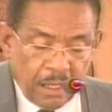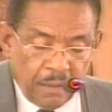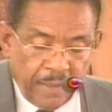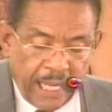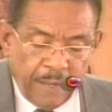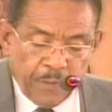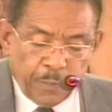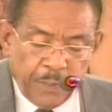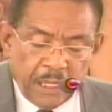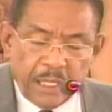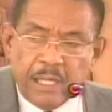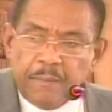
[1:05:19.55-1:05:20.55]
Madam
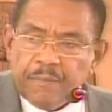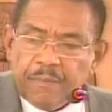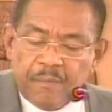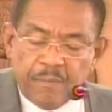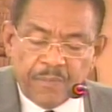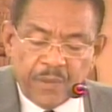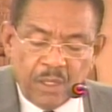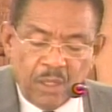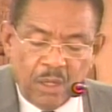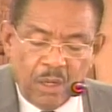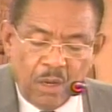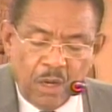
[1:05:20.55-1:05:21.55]
Speaker,
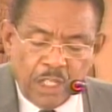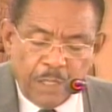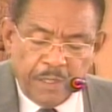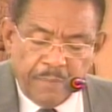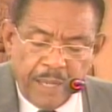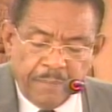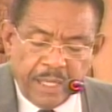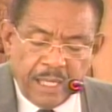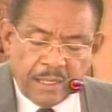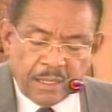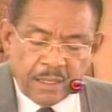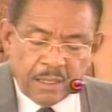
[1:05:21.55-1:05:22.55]
honorable
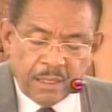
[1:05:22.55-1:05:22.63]
members,